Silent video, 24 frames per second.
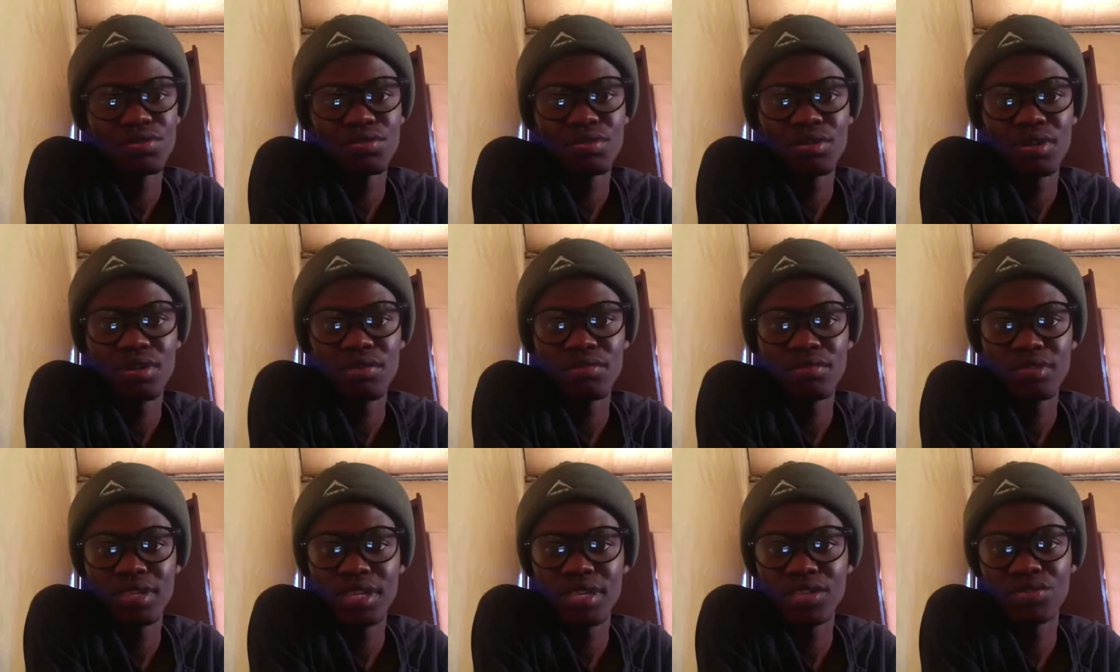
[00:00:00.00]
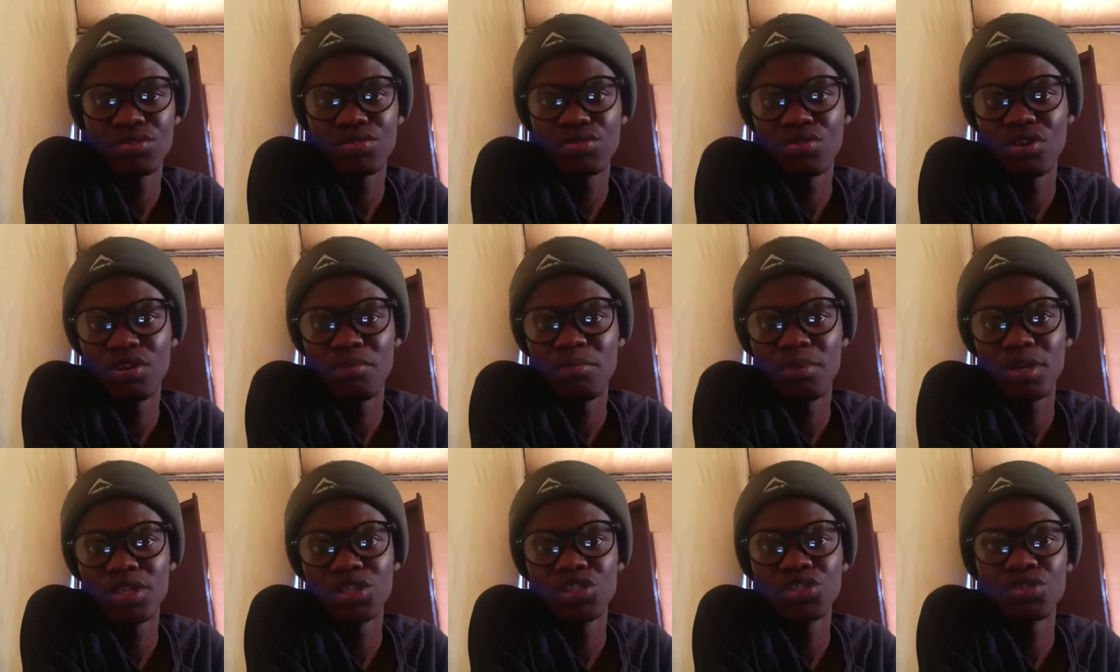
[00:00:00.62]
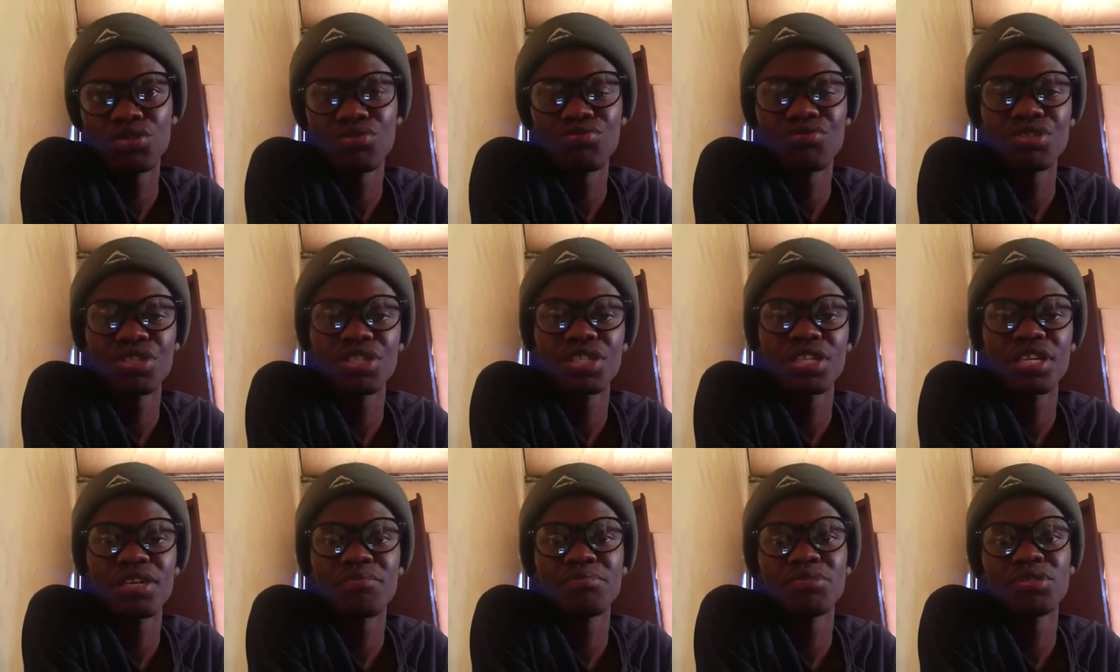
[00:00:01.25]
I would like to know about your
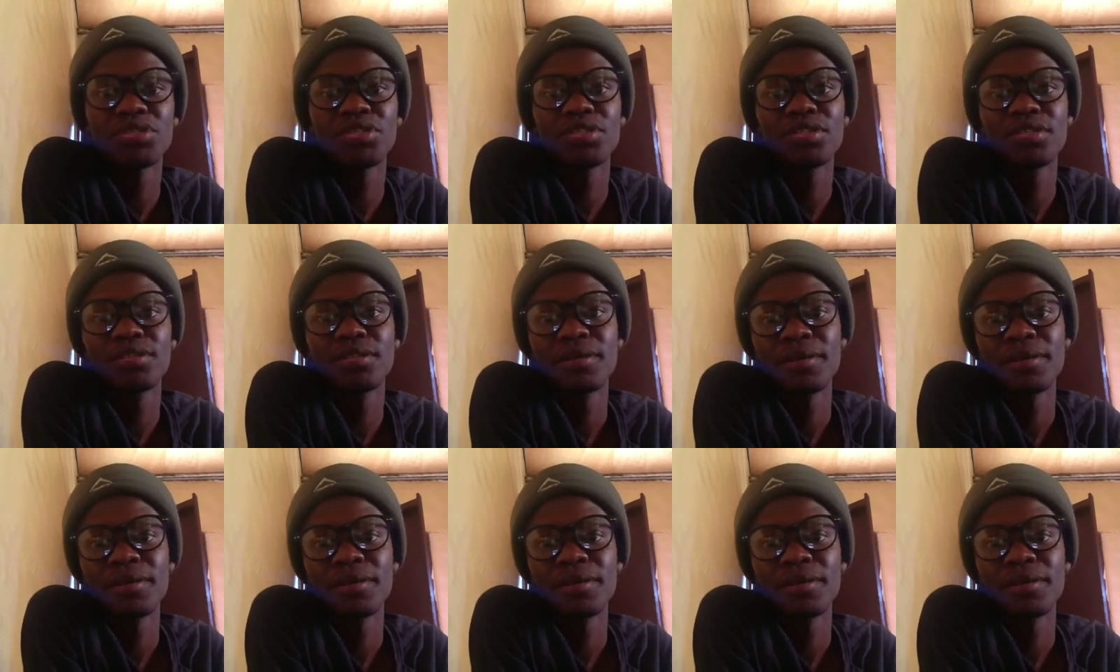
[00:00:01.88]
reception.